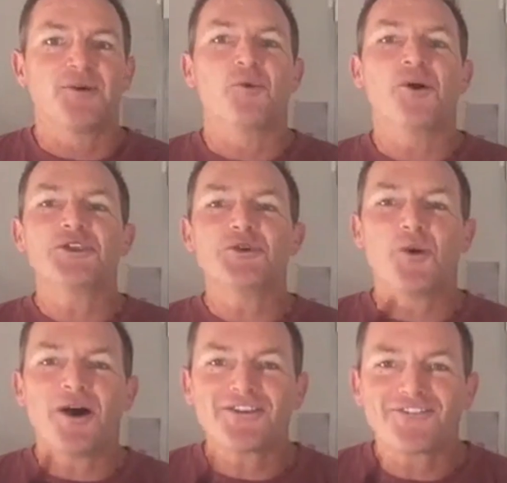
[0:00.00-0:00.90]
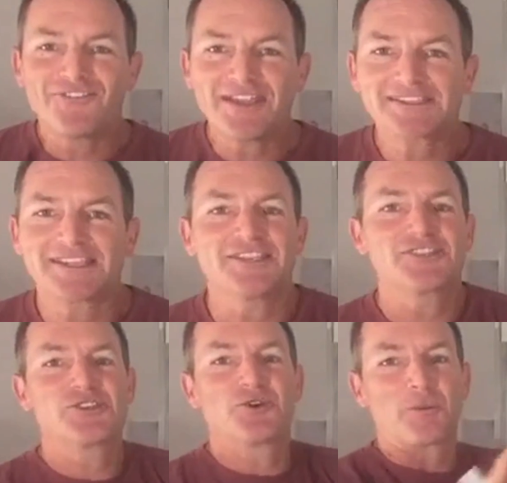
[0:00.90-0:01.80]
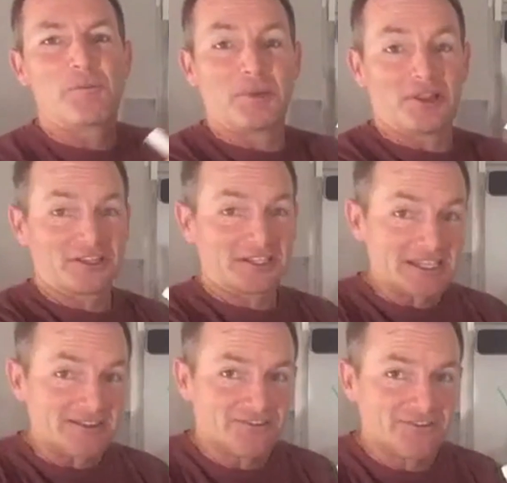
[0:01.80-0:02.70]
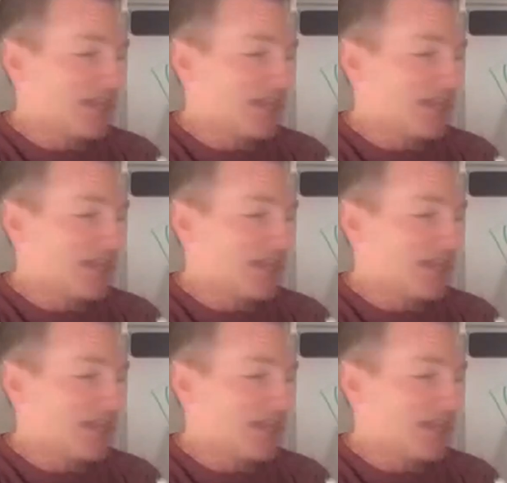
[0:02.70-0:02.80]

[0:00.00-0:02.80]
what you want to fix is your belief.